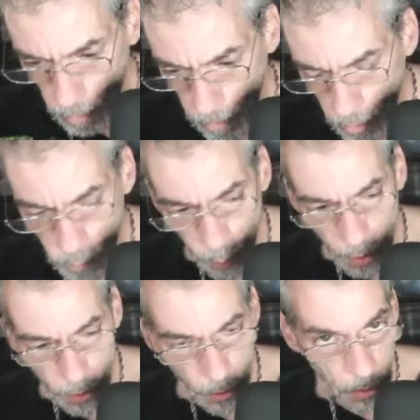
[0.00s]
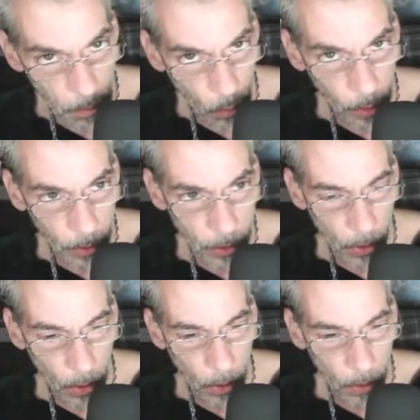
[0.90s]
Because Venus is the morning
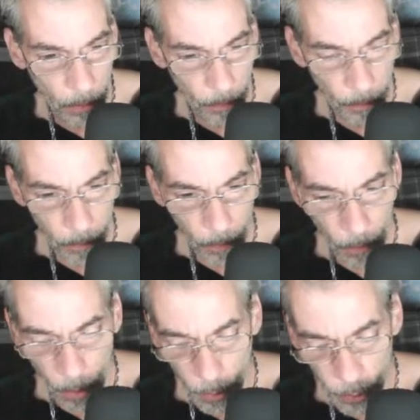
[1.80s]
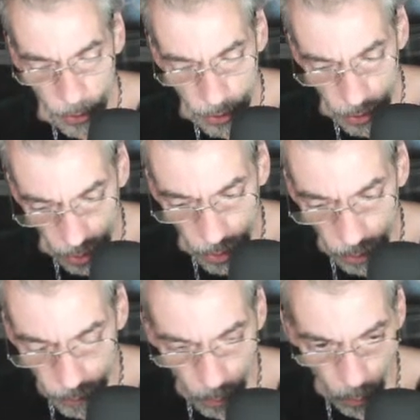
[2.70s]
star, but the son
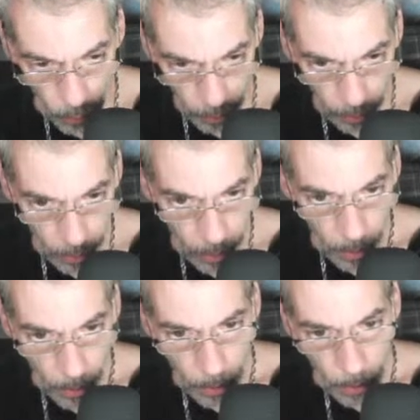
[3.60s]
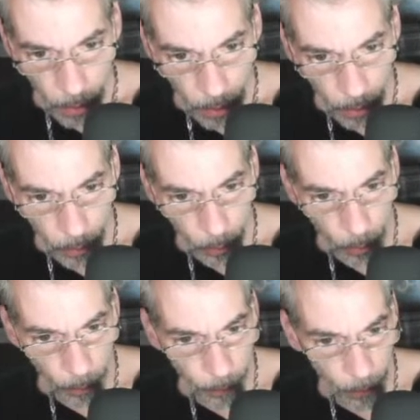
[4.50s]
of the morning would
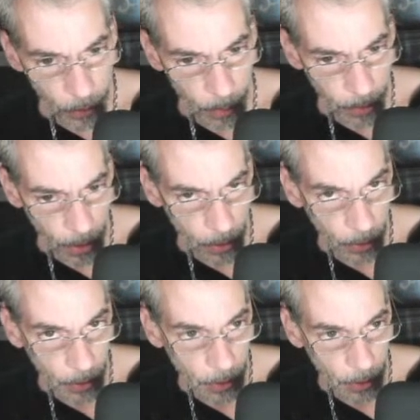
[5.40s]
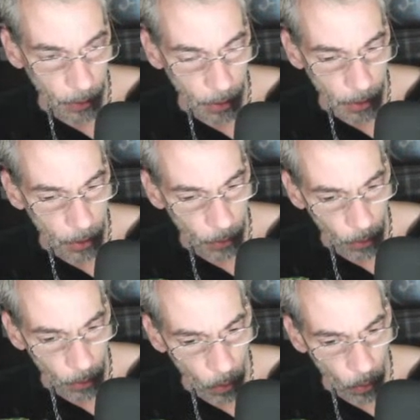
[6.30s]
refer to potentially Sirius. I know
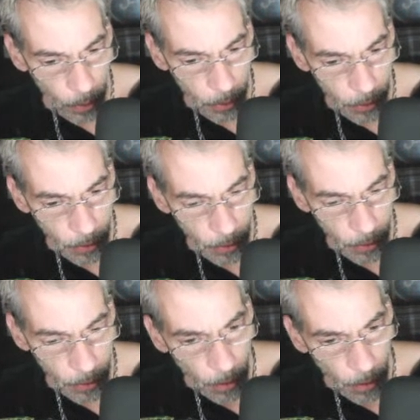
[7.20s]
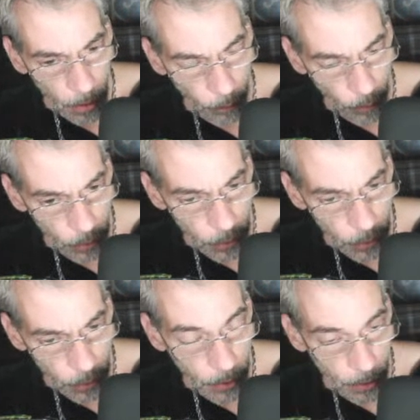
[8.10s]
that Horus refers to
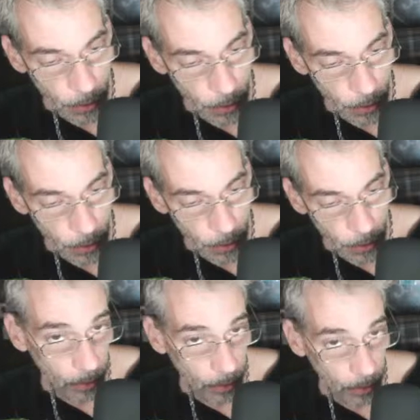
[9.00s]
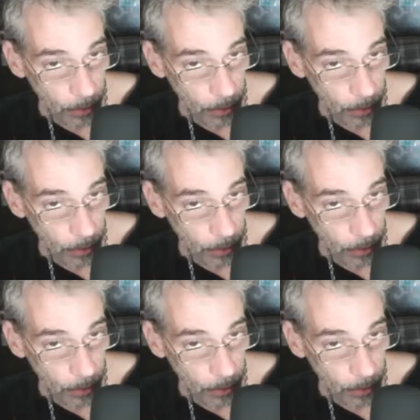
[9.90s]
the sun typically.